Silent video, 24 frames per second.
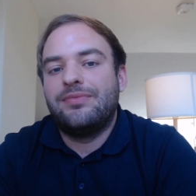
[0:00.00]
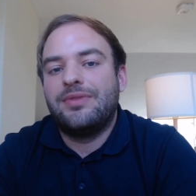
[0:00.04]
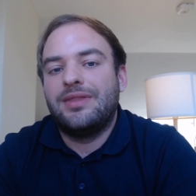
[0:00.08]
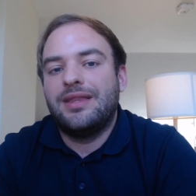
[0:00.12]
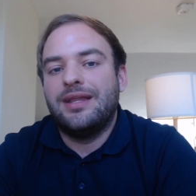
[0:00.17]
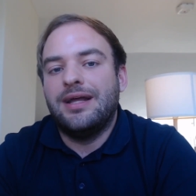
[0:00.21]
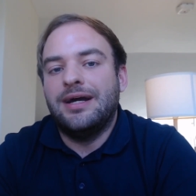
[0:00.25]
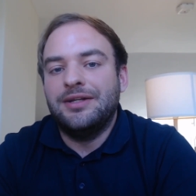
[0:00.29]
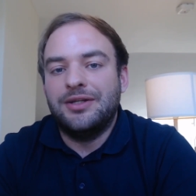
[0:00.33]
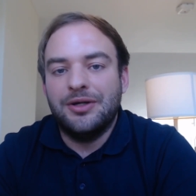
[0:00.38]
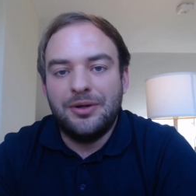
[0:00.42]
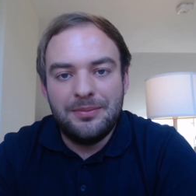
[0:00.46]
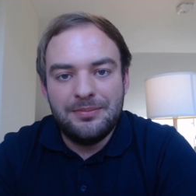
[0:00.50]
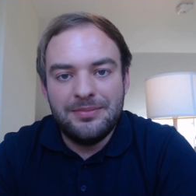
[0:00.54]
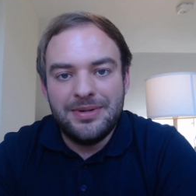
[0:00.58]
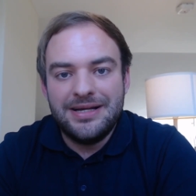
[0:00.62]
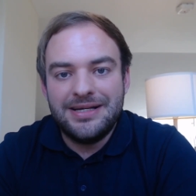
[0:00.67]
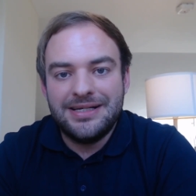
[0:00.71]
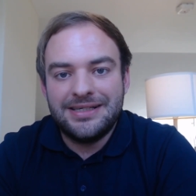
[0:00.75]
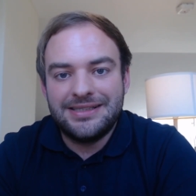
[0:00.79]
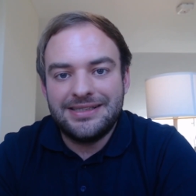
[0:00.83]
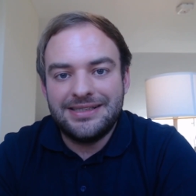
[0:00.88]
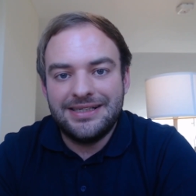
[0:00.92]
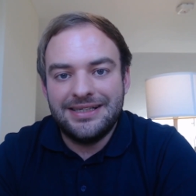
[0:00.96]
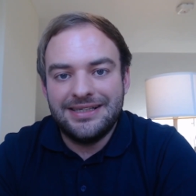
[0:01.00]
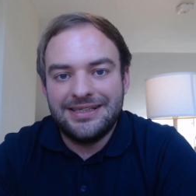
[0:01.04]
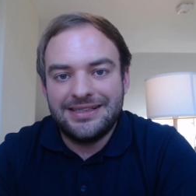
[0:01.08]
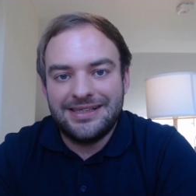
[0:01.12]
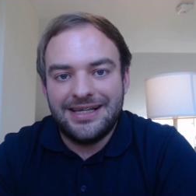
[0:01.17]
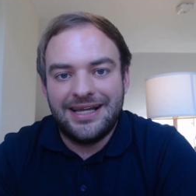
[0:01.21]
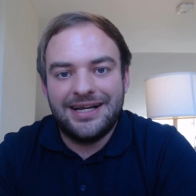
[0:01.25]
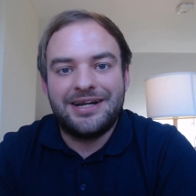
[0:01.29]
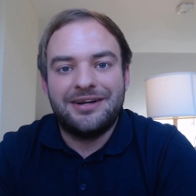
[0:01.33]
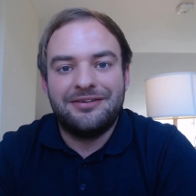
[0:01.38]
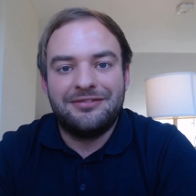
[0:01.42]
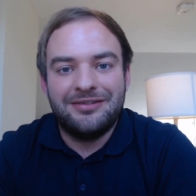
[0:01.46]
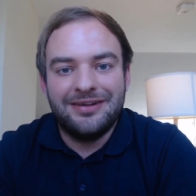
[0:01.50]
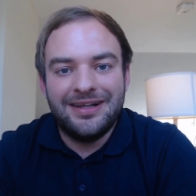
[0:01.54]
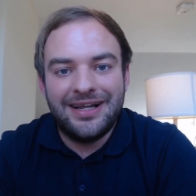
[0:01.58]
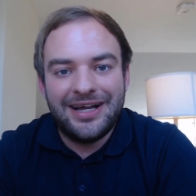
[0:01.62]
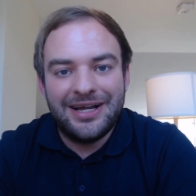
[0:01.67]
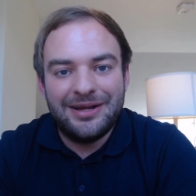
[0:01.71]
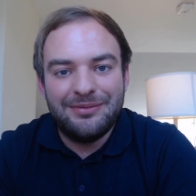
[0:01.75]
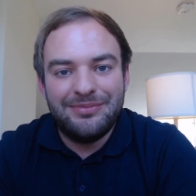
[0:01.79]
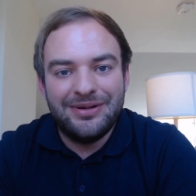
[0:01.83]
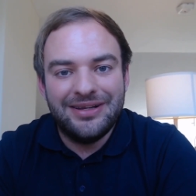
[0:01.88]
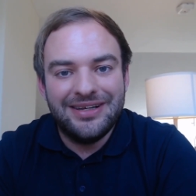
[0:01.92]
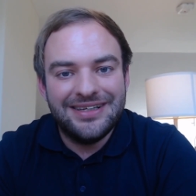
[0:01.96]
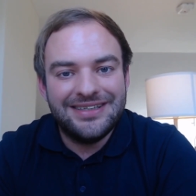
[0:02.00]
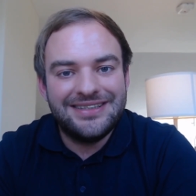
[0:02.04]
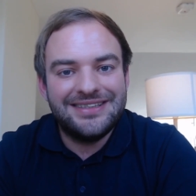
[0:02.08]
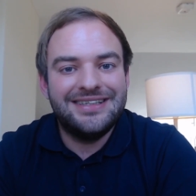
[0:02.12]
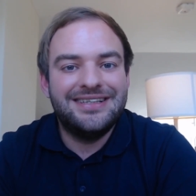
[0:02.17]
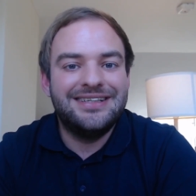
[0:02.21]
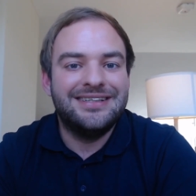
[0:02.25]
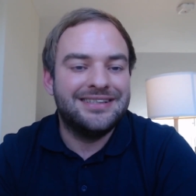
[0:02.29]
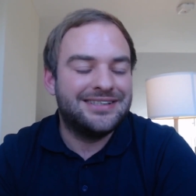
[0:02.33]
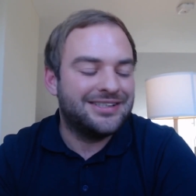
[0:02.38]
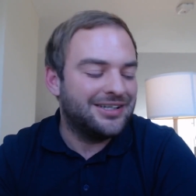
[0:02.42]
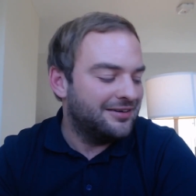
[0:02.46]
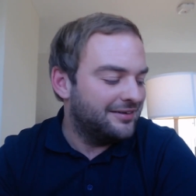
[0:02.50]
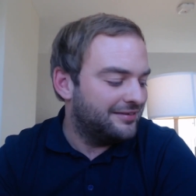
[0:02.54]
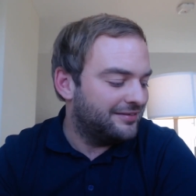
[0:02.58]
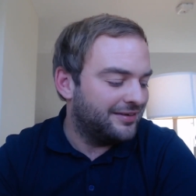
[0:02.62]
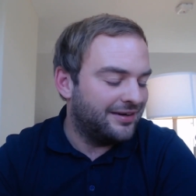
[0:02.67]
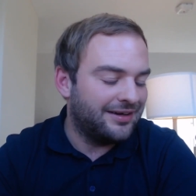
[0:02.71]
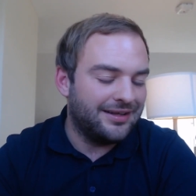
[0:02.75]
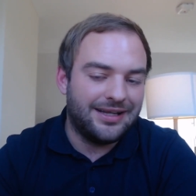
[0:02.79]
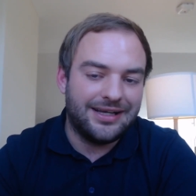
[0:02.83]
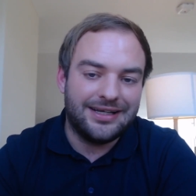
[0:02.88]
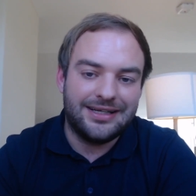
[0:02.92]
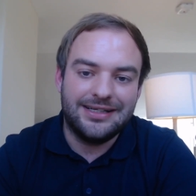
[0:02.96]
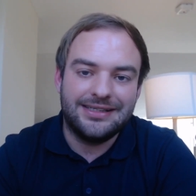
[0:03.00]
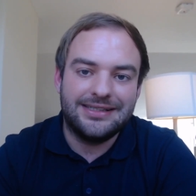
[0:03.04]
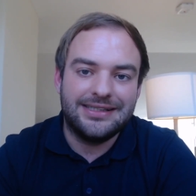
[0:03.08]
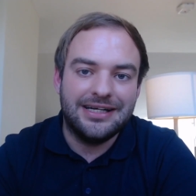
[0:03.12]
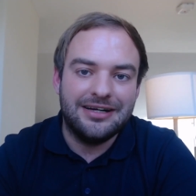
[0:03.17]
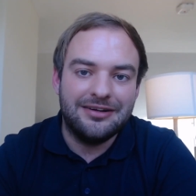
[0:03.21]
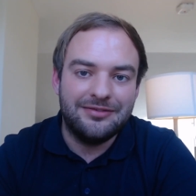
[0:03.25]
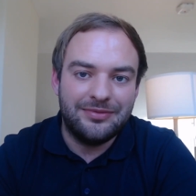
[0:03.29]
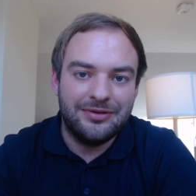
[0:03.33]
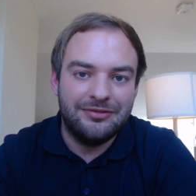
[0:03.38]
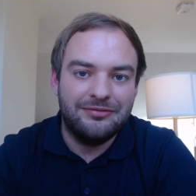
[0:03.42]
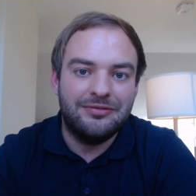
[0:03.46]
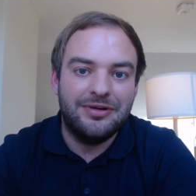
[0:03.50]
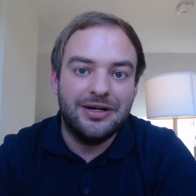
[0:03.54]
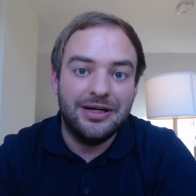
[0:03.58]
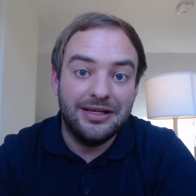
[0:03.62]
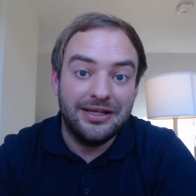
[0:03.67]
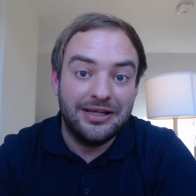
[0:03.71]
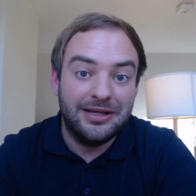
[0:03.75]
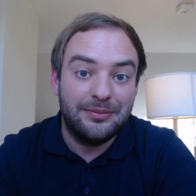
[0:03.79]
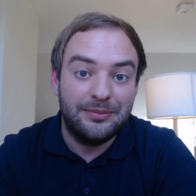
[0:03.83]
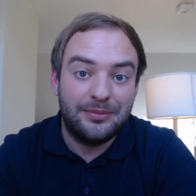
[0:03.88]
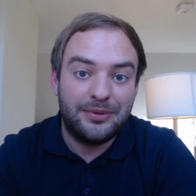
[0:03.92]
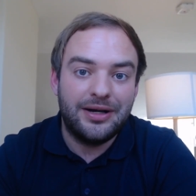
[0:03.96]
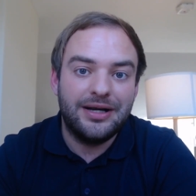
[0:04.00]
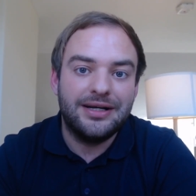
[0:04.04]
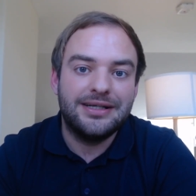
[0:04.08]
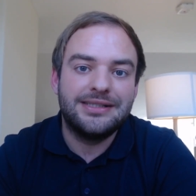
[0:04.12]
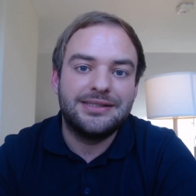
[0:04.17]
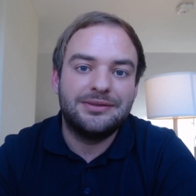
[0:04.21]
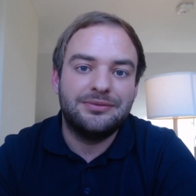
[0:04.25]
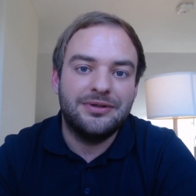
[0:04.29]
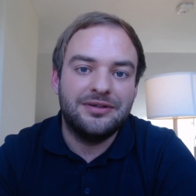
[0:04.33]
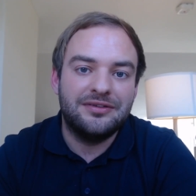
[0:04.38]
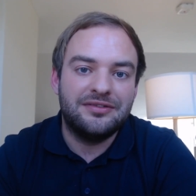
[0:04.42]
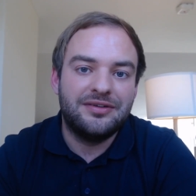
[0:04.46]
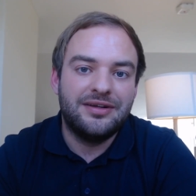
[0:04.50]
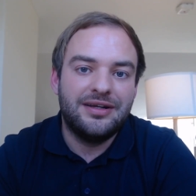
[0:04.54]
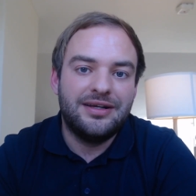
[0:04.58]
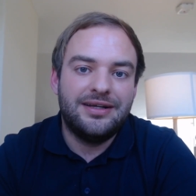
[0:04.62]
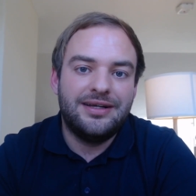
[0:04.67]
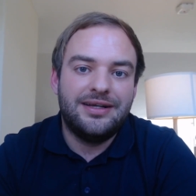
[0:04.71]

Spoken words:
I don't miss its lack of reliability, and so far, like I say, I've been really impressed with